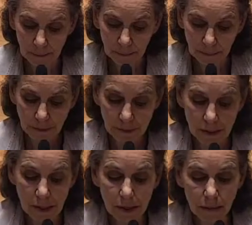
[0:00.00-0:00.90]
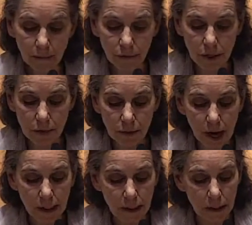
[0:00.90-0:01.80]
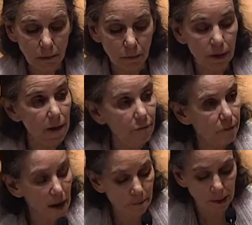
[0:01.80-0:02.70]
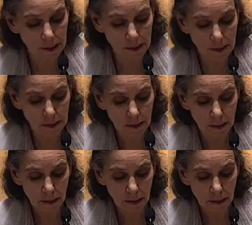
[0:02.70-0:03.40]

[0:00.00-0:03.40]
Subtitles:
To see them reunited with their families